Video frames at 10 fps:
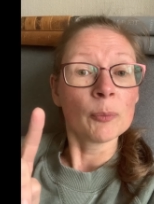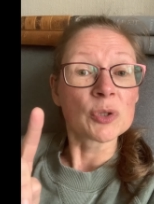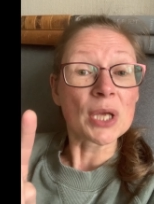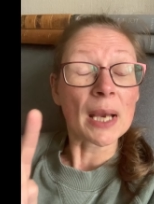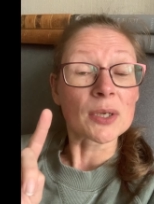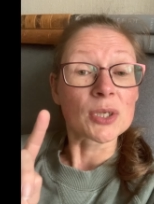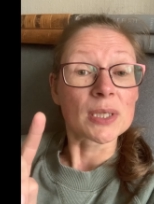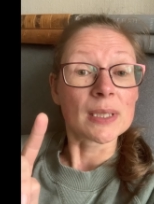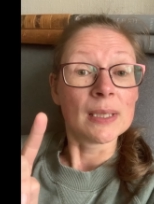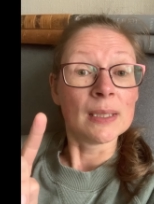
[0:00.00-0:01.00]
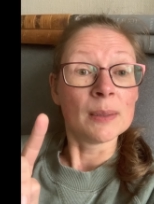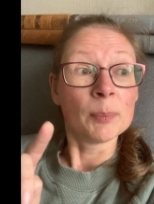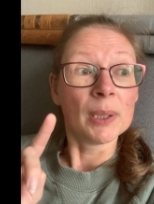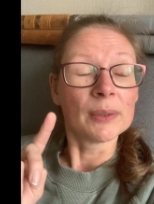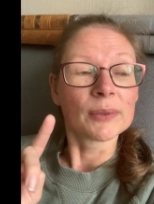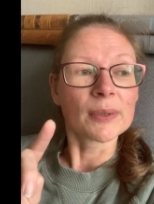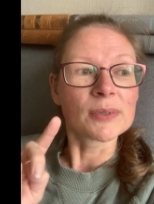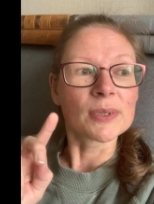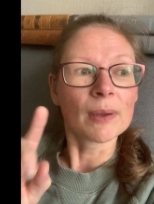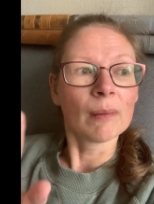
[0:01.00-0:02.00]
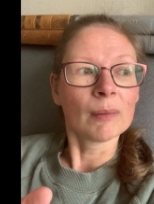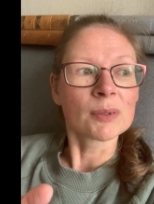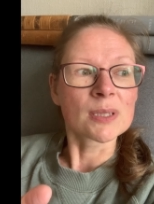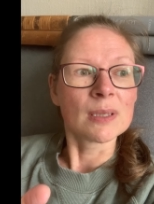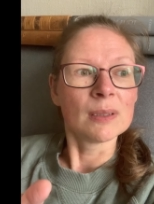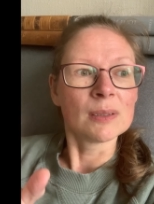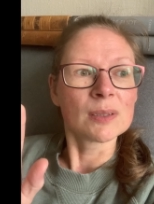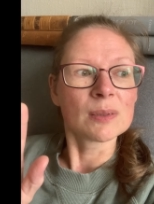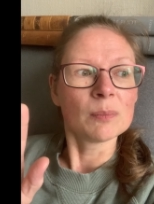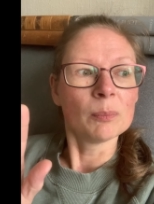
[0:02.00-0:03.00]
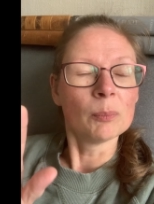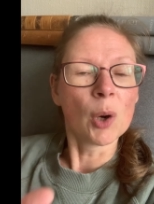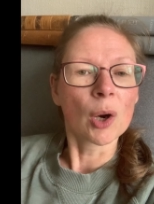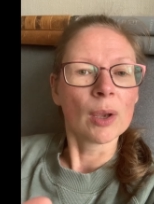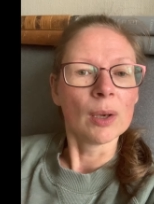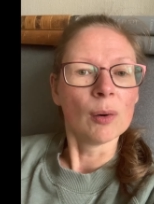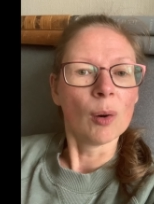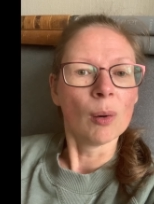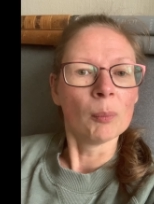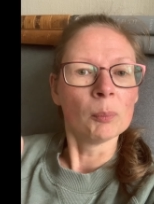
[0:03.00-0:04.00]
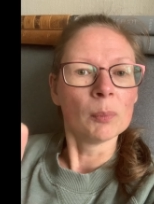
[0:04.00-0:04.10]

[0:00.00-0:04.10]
was actually because I started mocking up